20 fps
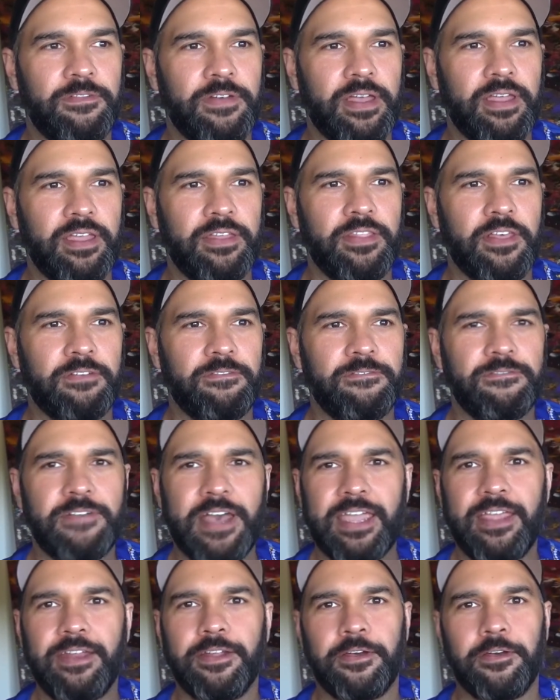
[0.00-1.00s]
in the
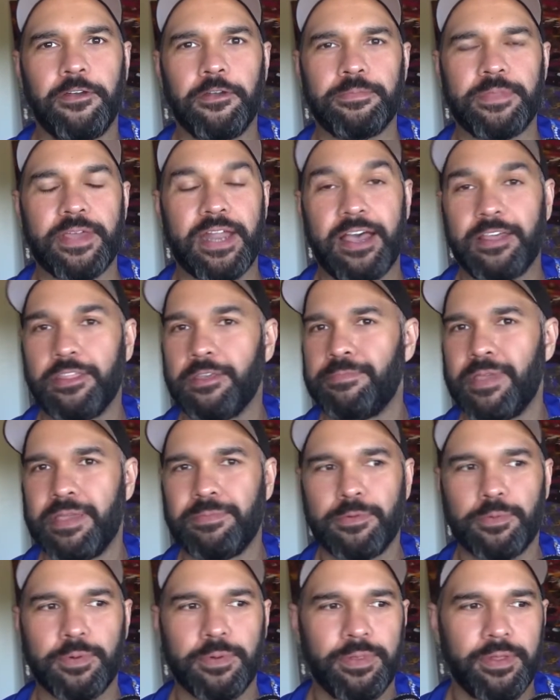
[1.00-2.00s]
vain hope that other
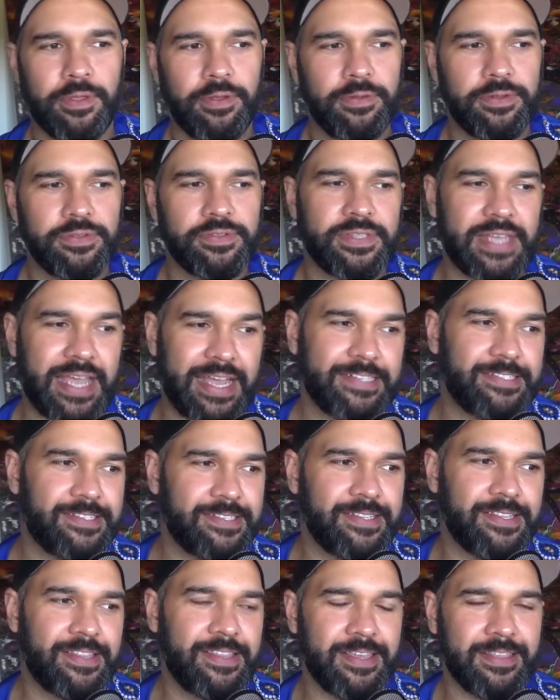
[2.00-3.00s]
people will notice, that's
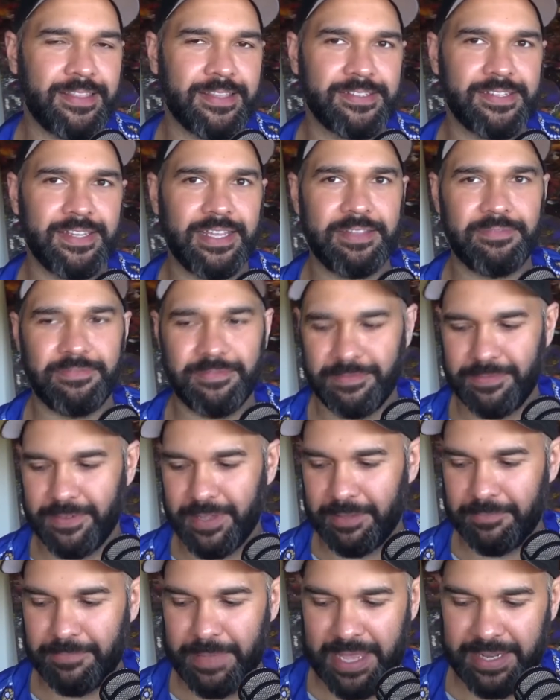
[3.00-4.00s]
the thing that's leaving
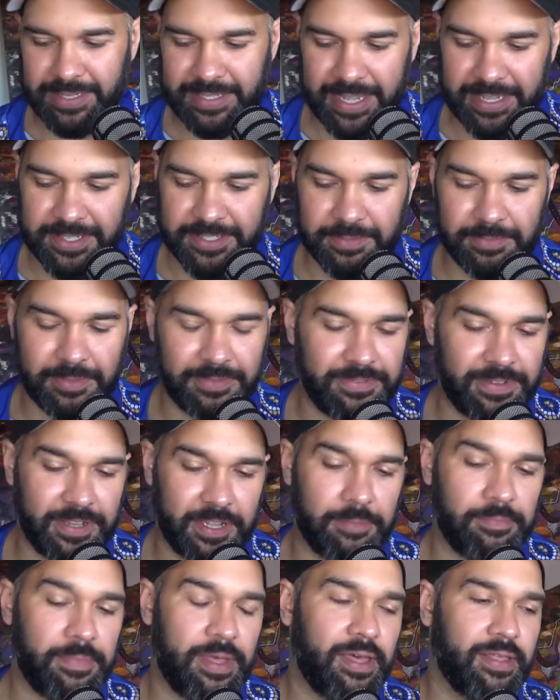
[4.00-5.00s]
a bad taste in my
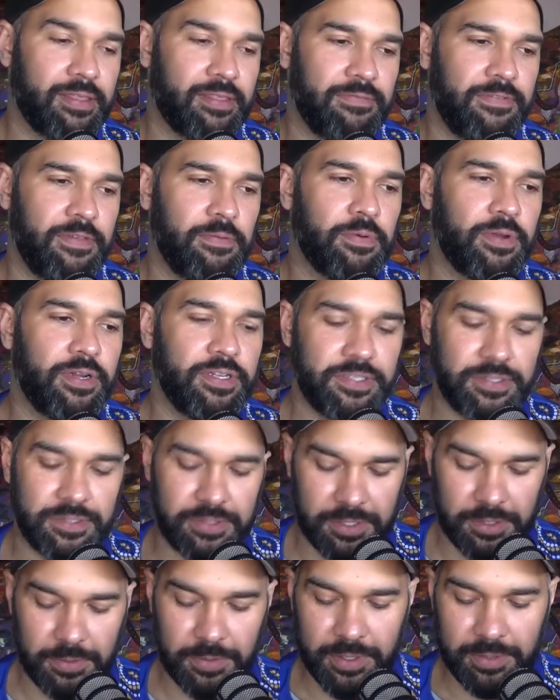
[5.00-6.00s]
fucking mouth. If you want to just
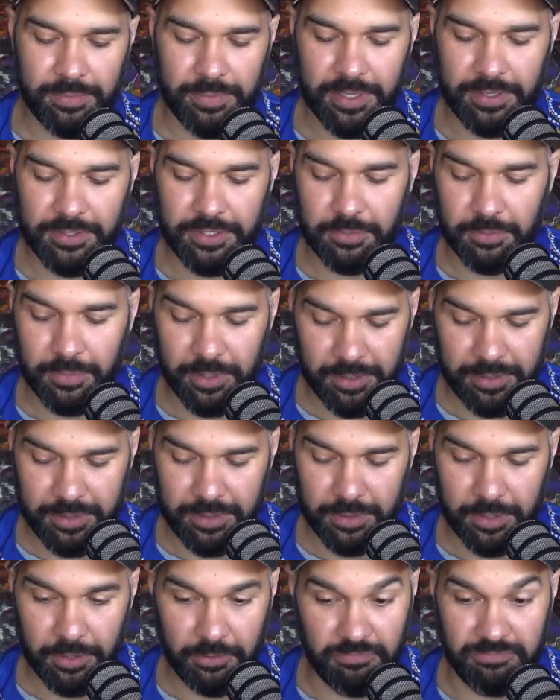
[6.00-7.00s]
do it because you want to
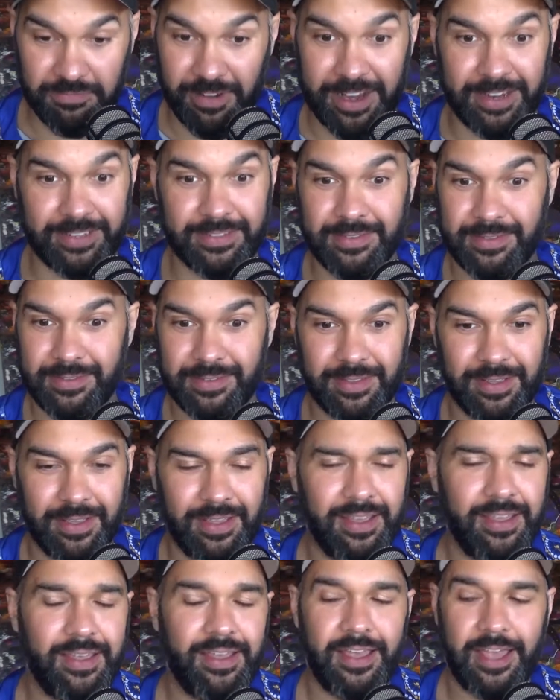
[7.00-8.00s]
do it, great.
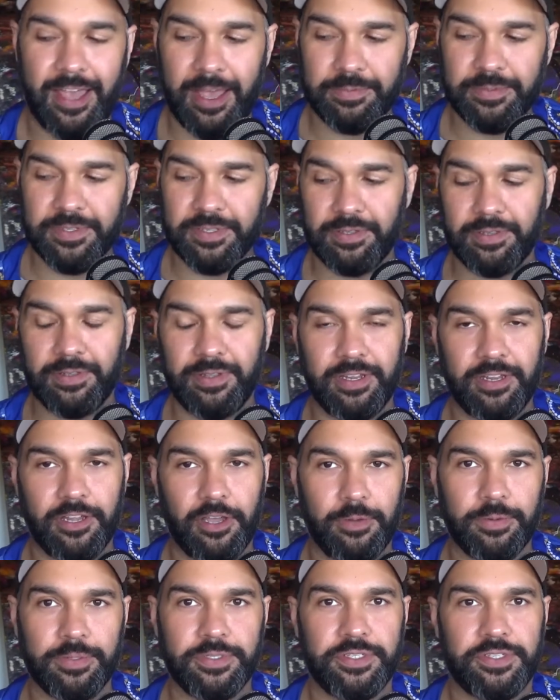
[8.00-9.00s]
Absolutely
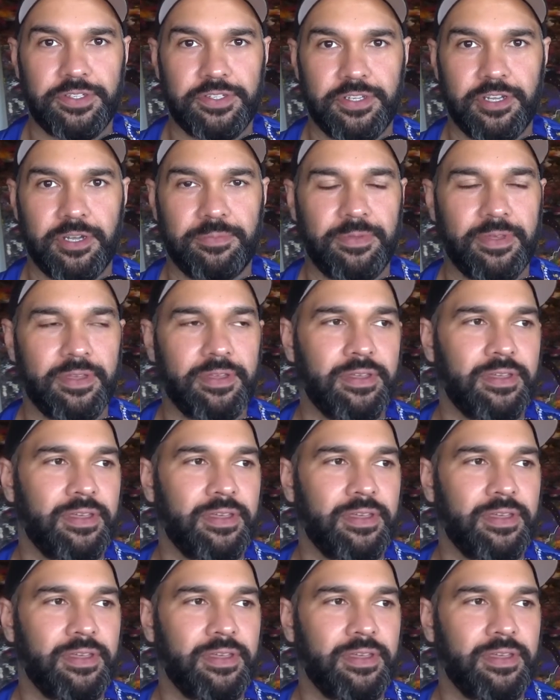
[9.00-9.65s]
no one should stop you.